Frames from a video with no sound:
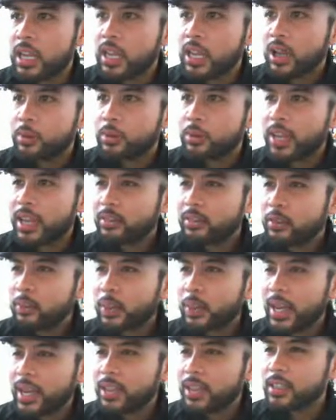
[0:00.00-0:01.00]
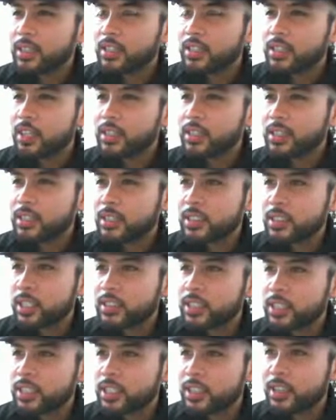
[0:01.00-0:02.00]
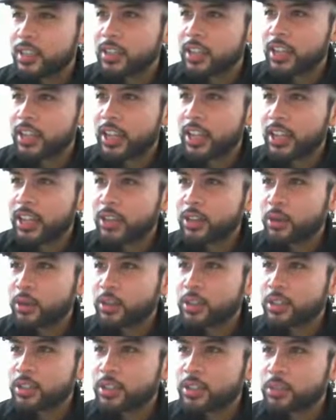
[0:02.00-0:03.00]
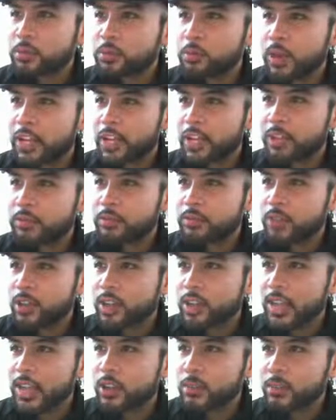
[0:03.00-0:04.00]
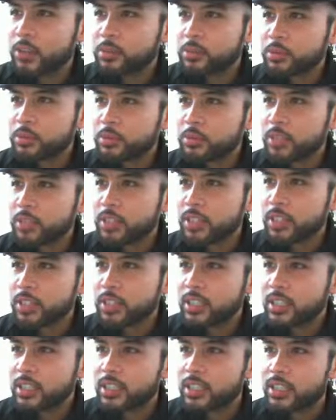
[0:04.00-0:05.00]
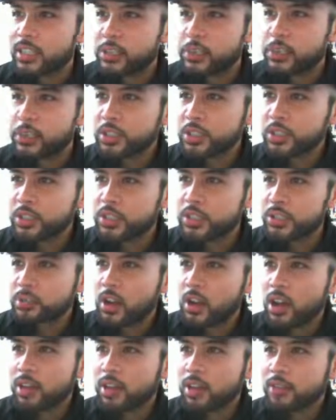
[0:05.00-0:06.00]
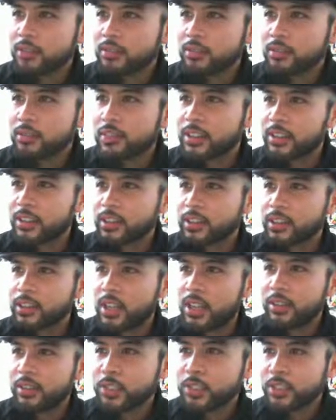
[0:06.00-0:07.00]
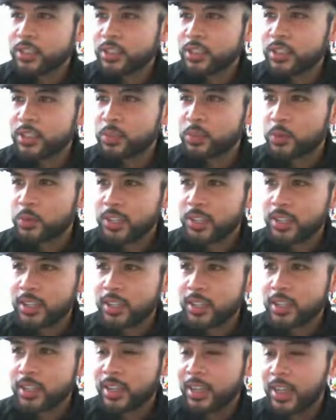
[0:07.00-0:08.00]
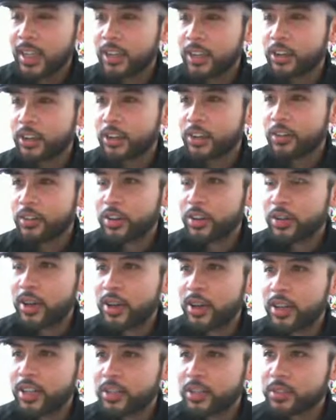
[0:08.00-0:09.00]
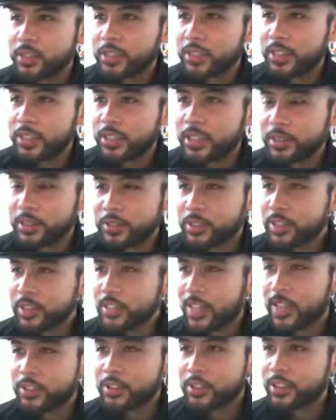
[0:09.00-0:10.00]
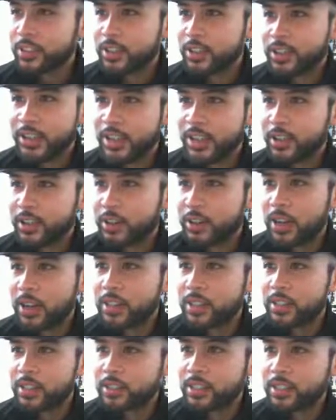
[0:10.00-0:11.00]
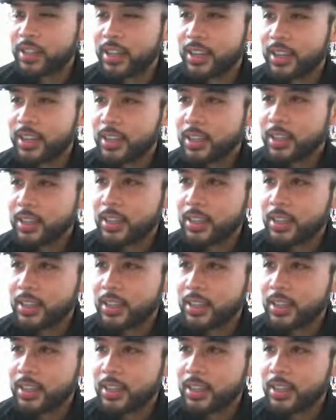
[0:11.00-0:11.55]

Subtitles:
We have a panelist on the session. It always says waiting for name. I'm just wondering, is this Mr. Serrano? Are you live with us this morning? I know you're in Ohio today. You were in Seattle the other day, Ohio today.